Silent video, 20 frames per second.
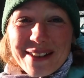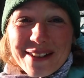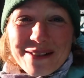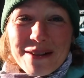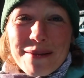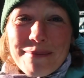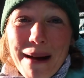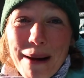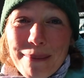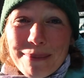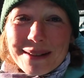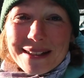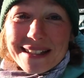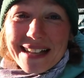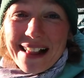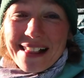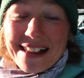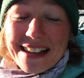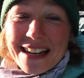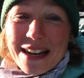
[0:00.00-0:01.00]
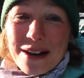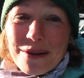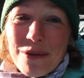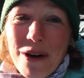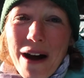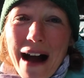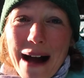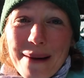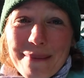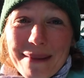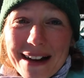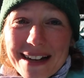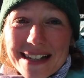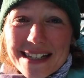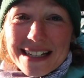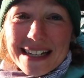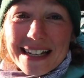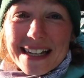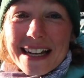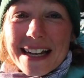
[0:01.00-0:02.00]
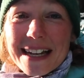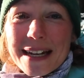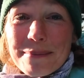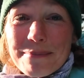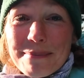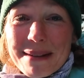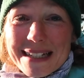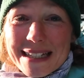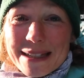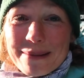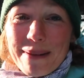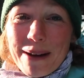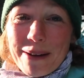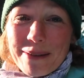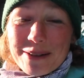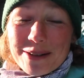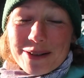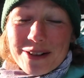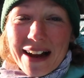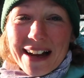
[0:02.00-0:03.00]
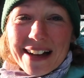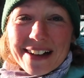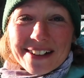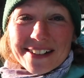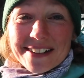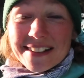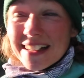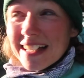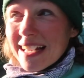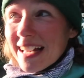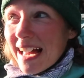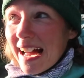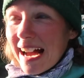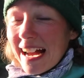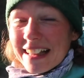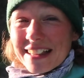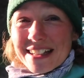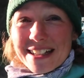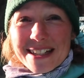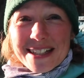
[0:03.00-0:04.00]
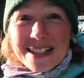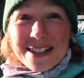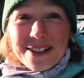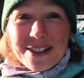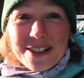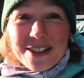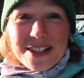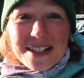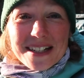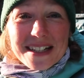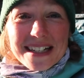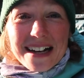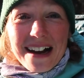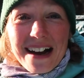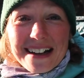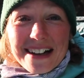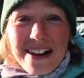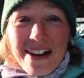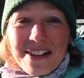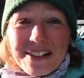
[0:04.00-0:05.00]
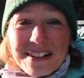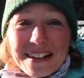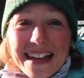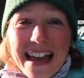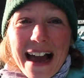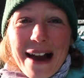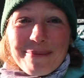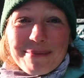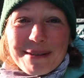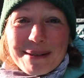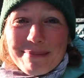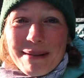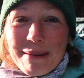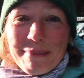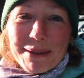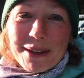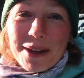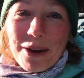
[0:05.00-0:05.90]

through a babble telling you what I'm actually gonna miss about trail, and the sun just started going on the camera and made me